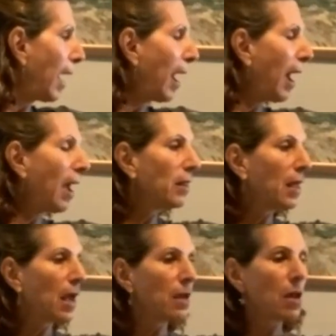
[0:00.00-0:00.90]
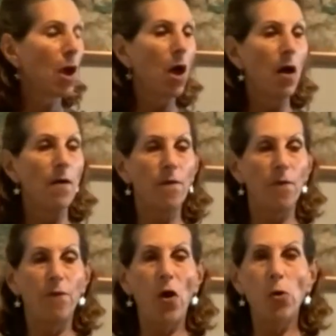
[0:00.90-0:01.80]
And then
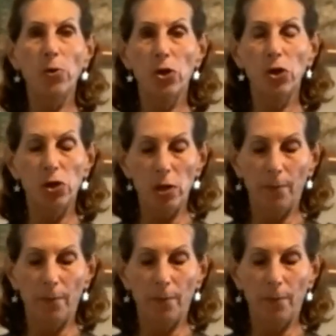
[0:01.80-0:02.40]
forward.